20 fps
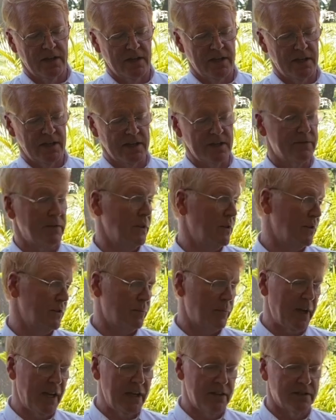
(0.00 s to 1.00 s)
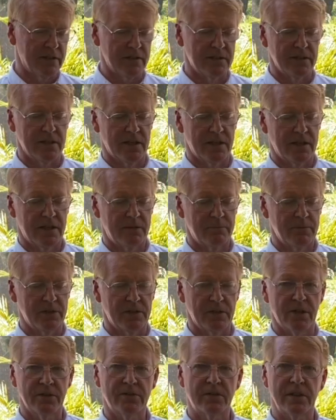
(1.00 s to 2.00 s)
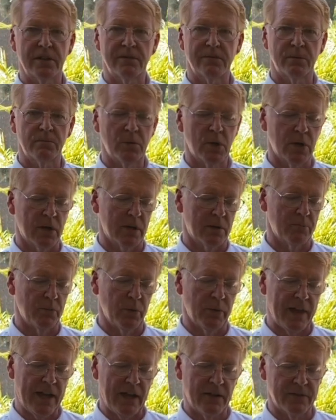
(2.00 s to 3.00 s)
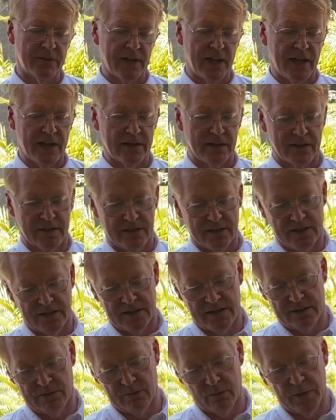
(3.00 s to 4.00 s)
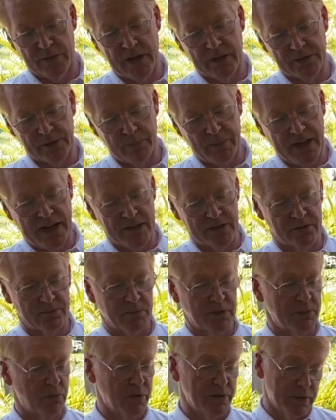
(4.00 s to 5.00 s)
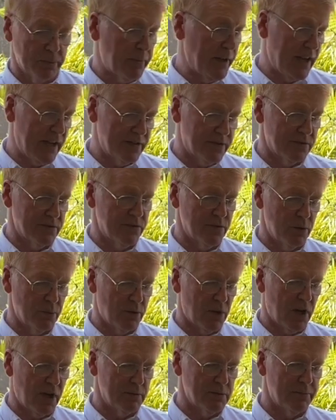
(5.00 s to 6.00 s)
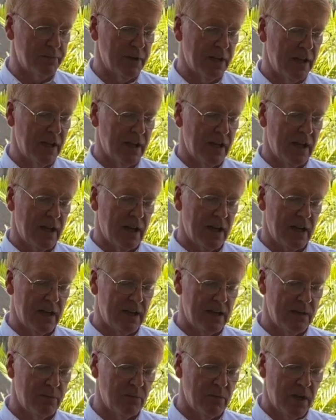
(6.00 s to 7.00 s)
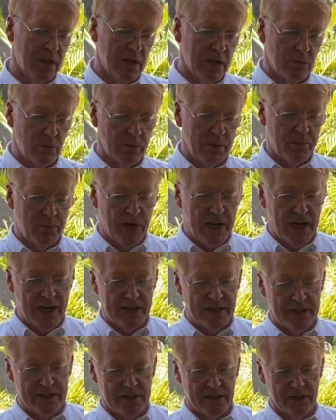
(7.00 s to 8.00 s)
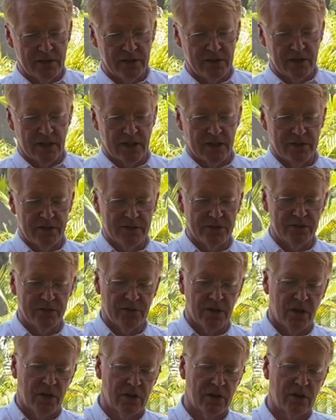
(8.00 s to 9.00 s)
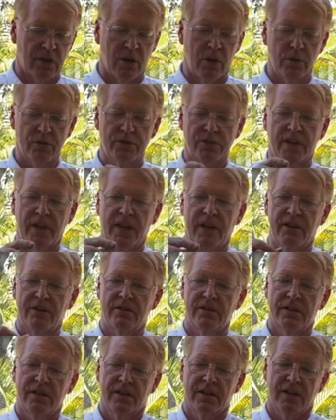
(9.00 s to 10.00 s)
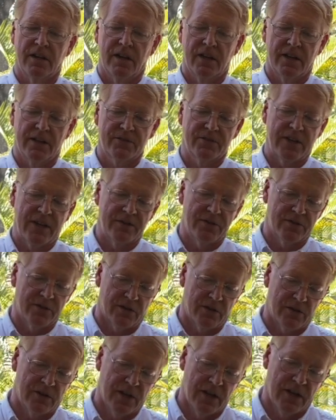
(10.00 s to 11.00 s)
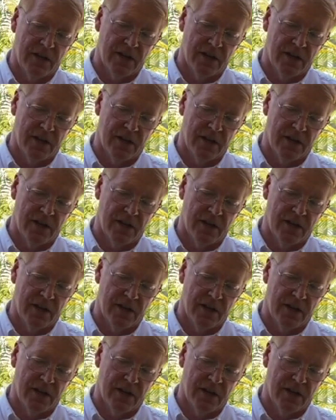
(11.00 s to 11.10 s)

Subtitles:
Even though it's painted, it does leave a mark. Without that, without the pads. But with the pads, there's no problem. We pioneered, this is our O-scale sensor.